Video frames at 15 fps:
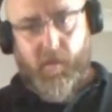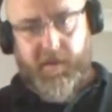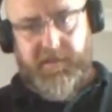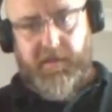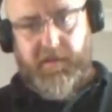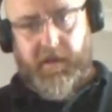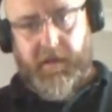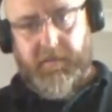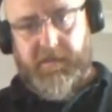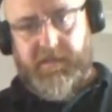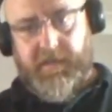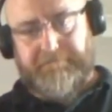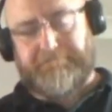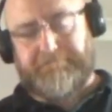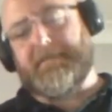With
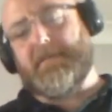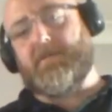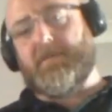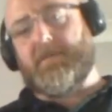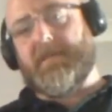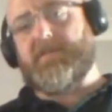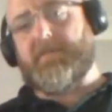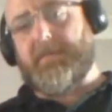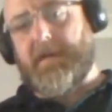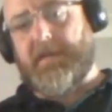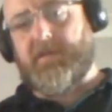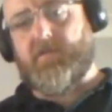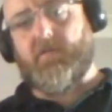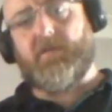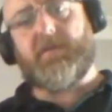diameter, you need to
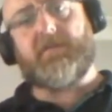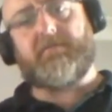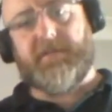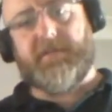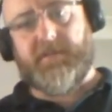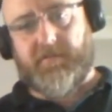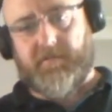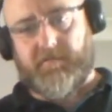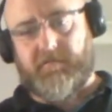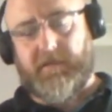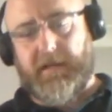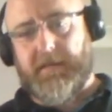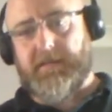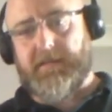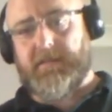make sure you
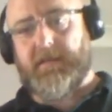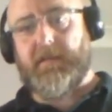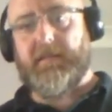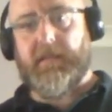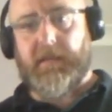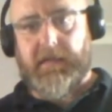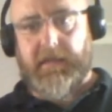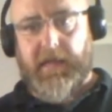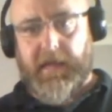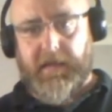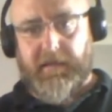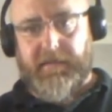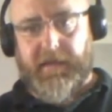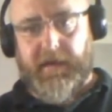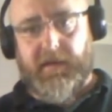restrict the
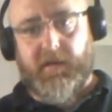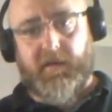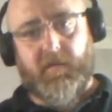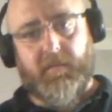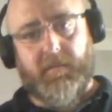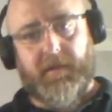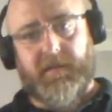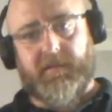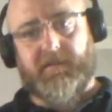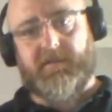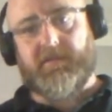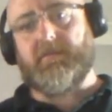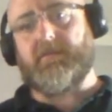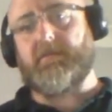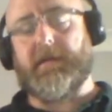length that it can be
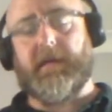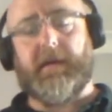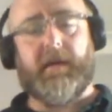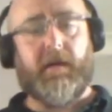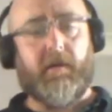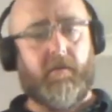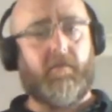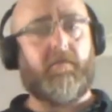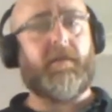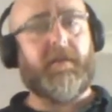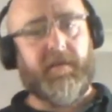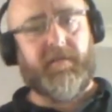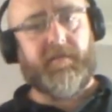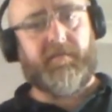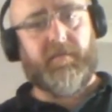installed at. Now, all of
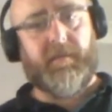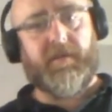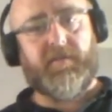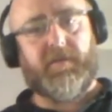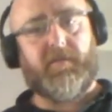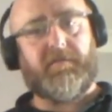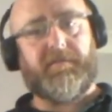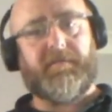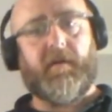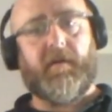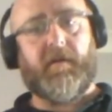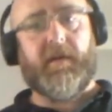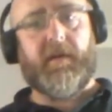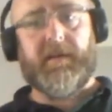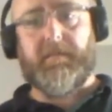this information you'll
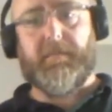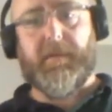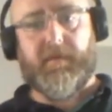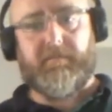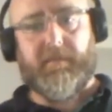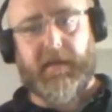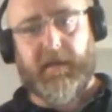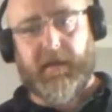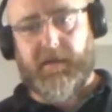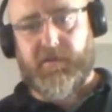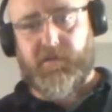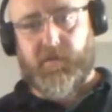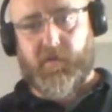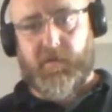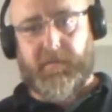find in Building
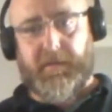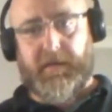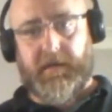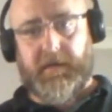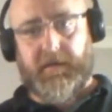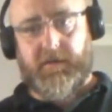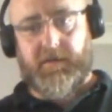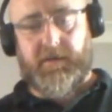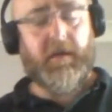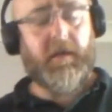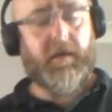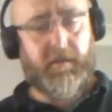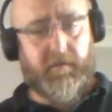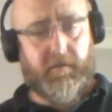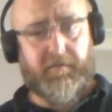Regulation Document H.
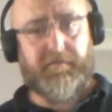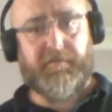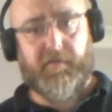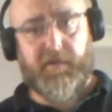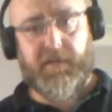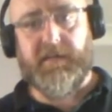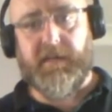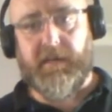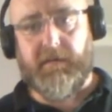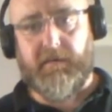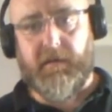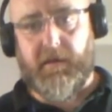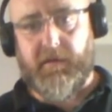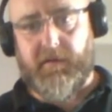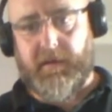They're a free
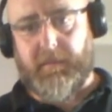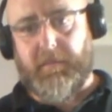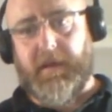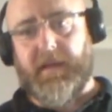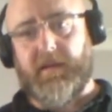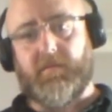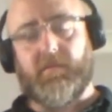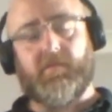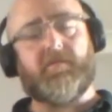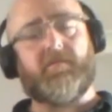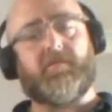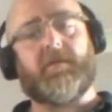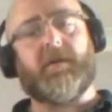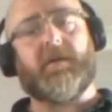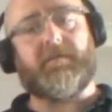download at
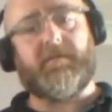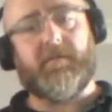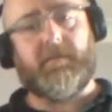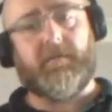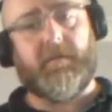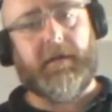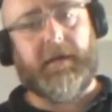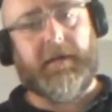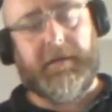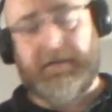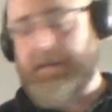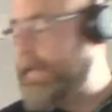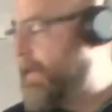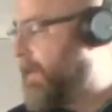planningportal.gov.uk,